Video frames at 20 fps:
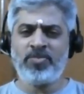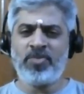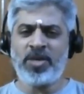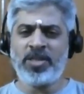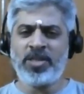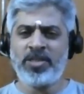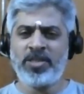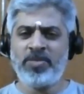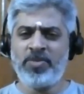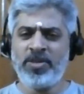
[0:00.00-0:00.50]

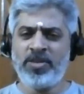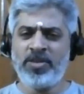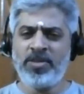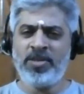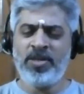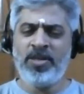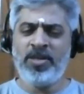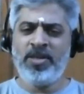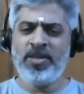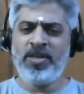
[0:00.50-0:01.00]
participant.
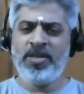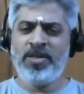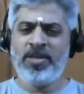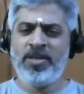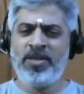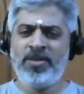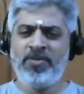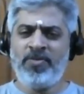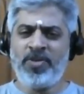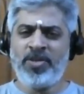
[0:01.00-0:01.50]

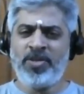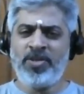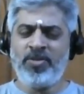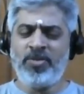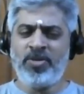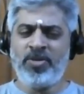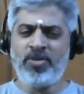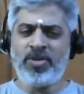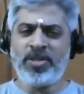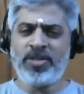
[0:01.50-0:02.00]
Were you
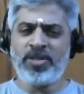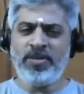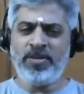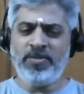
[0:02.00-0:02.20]
able to listen?